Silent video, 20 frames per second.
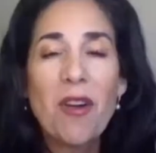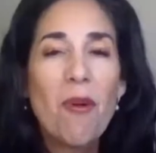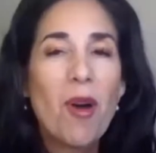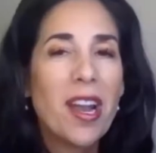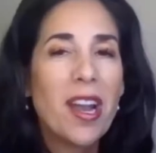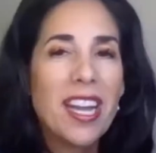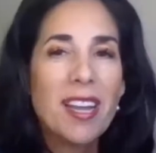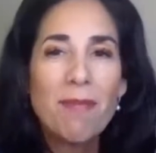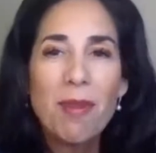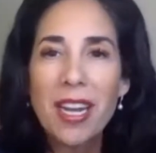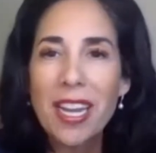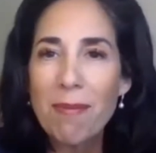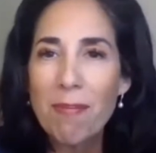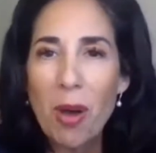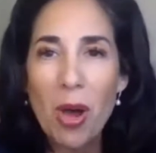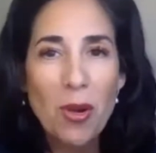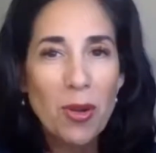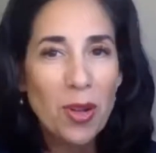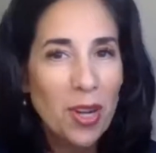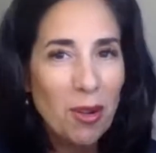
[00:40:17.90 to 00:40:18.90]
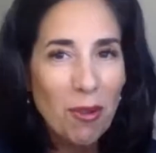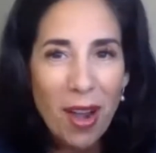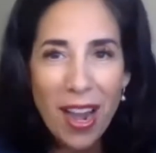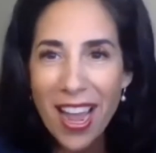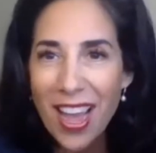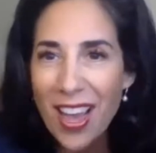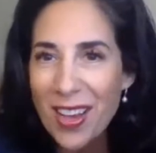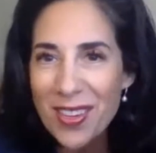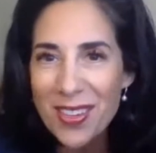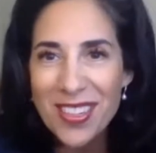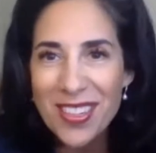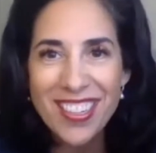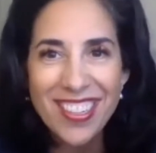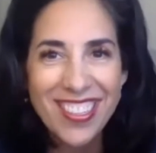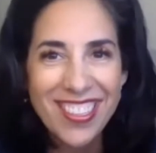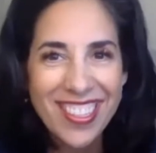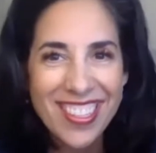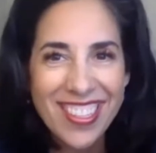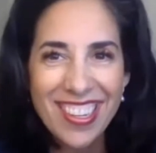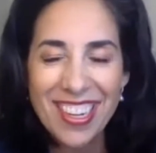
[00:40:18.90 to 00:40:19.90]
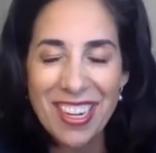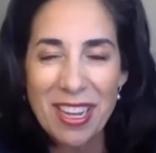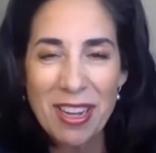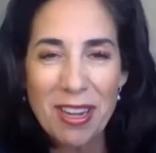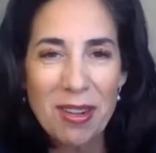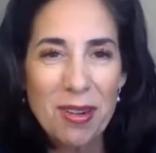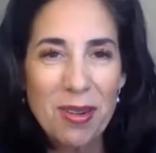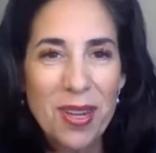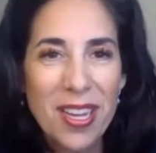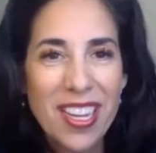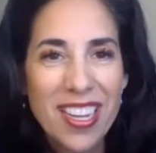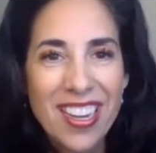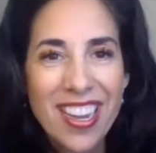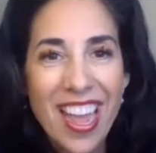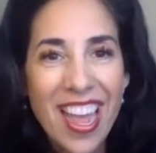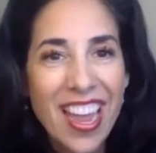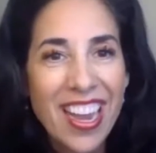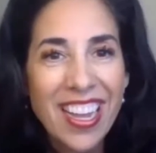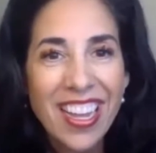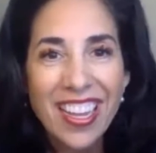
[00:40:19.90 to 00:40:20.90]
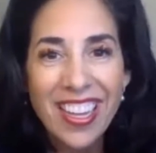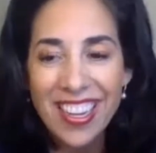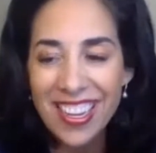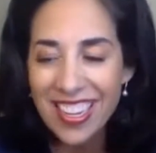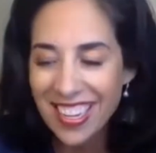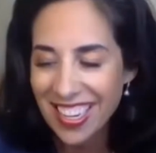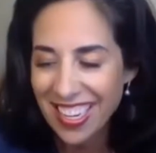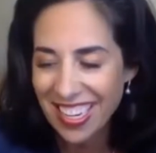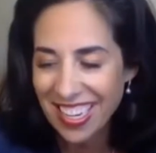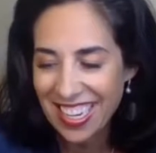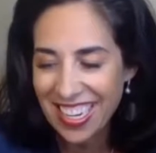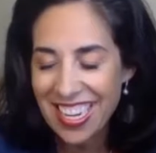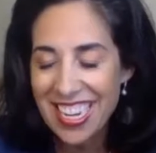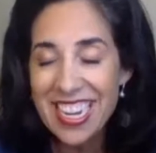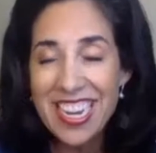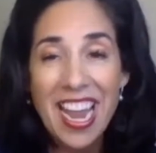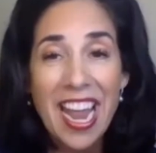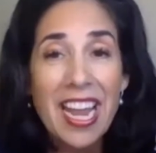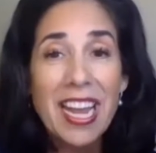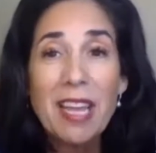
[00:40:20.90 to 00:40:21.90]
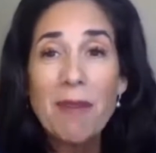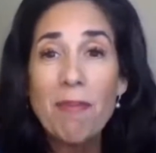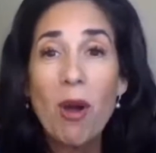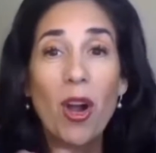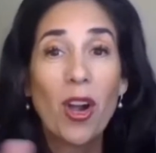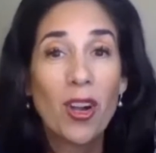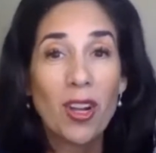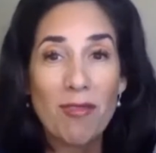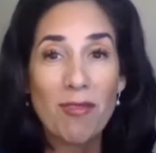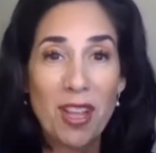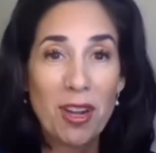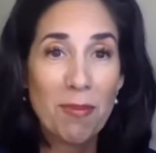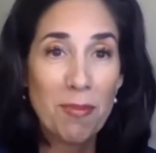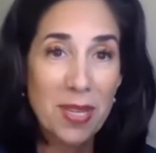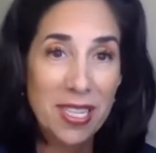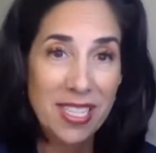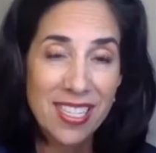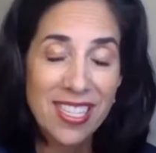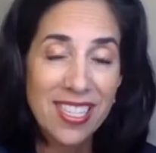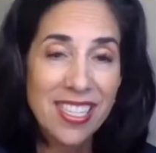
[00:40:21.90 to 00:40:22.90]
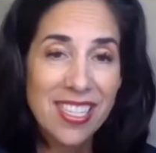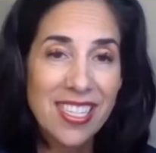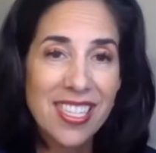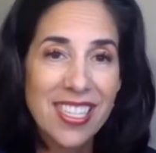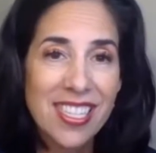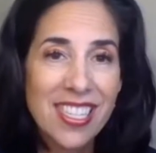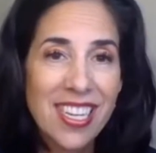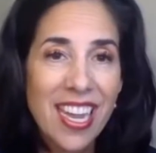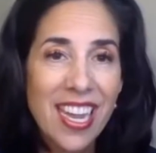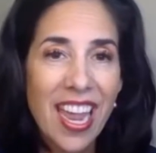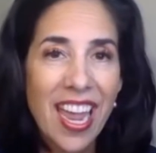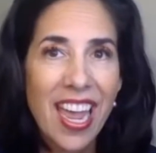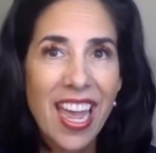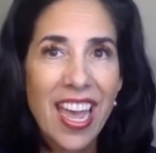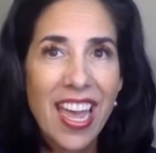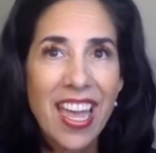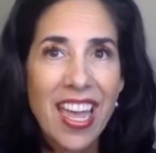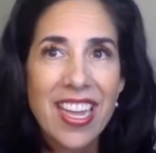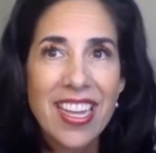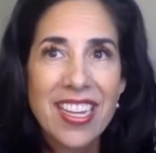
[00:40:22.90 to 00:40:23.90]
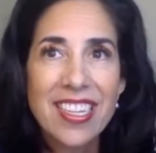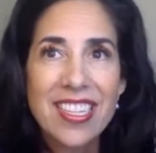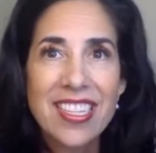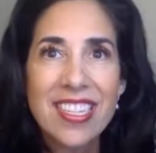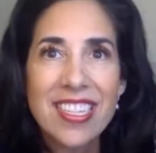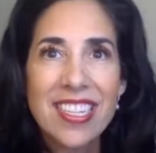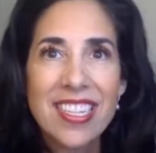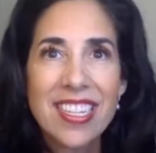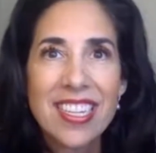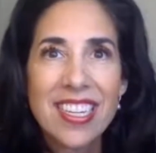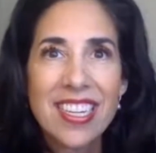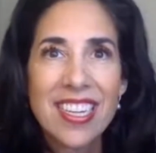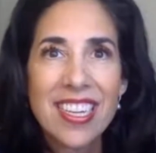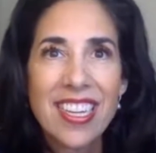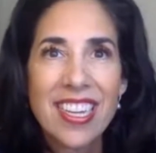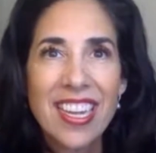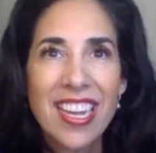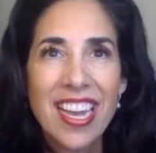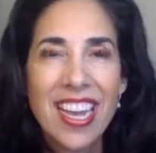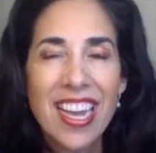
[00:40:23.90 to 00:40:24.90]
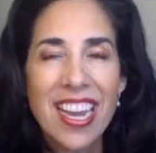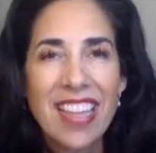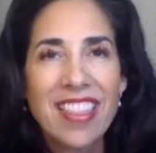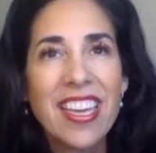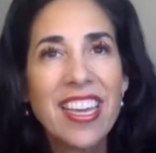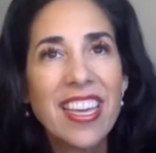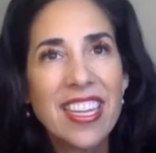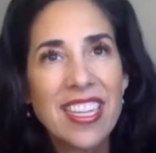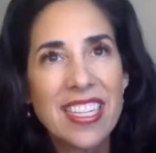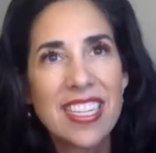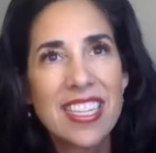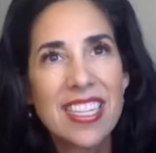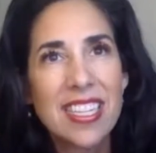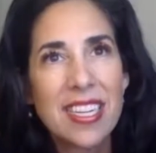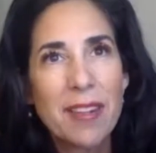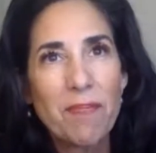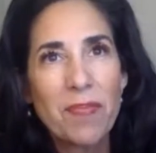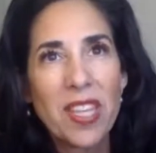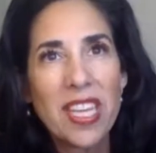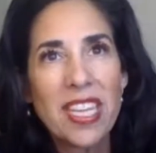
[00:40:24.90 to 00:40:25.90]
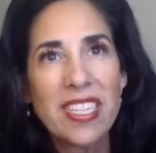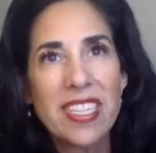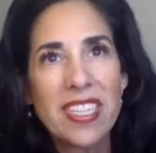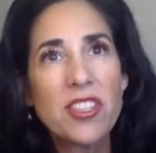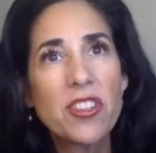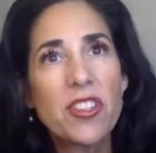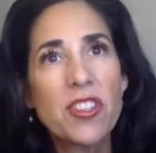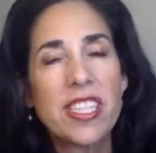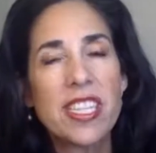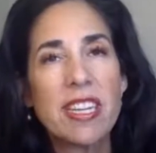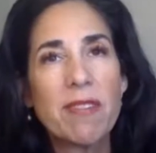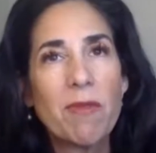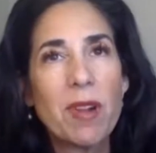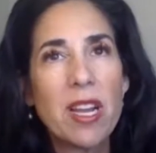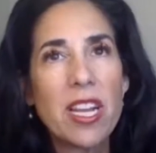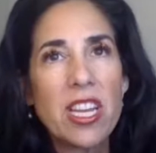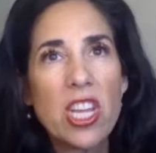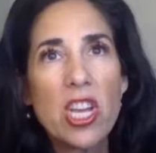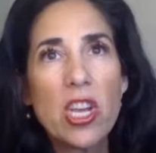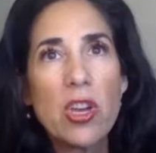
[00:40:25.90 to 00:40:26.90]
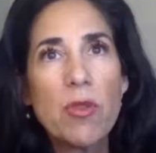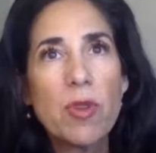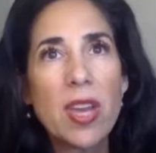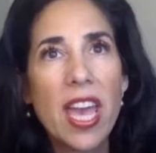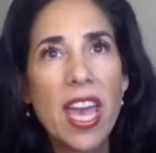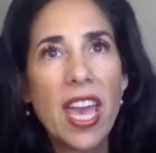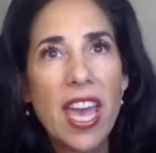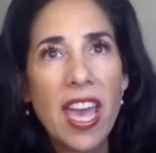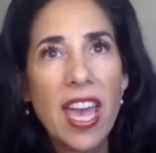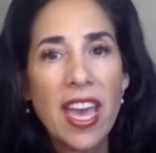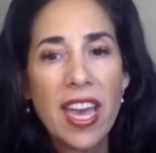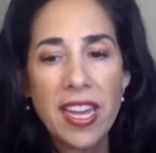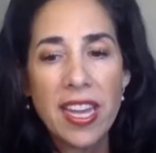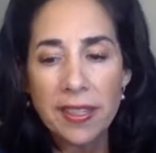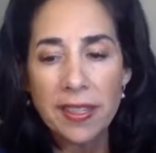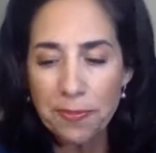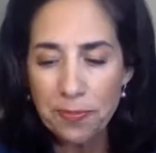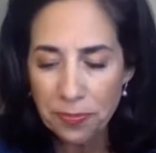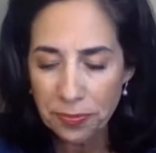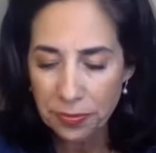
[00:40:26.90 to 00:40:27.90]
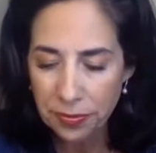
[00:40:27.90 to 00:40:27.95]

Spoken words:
want anybody poking around, in any part of their business. And I think it's interesting when you can